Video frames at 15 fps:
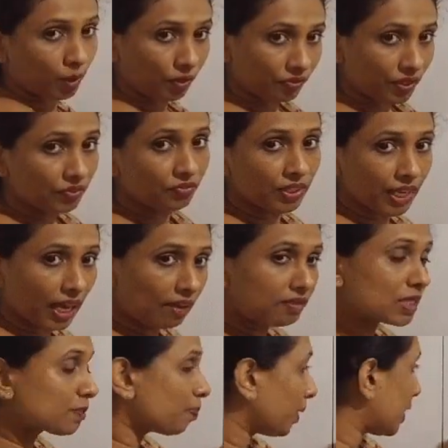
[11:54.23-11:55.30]
profit, we
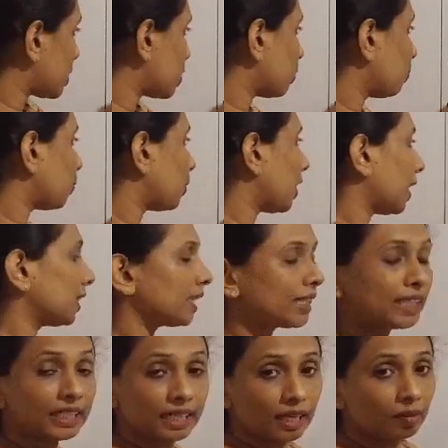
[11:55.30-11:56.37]
have a space to put other
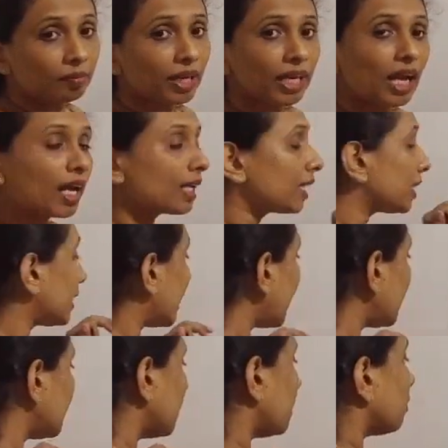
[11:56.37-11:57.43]
income, and under
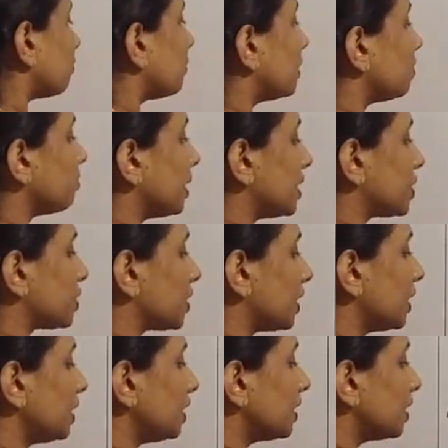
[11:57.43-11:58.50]
that we
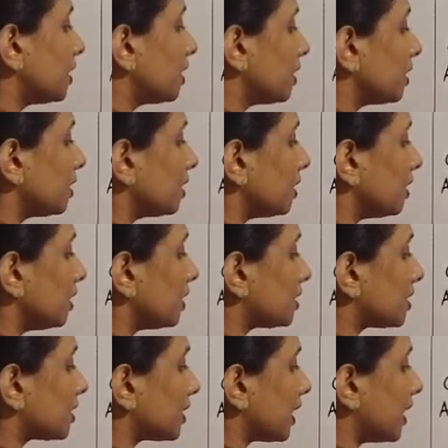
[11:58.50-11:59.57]
mention
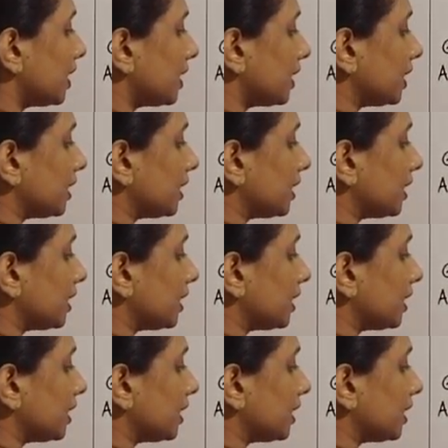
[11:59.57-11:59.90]
its rent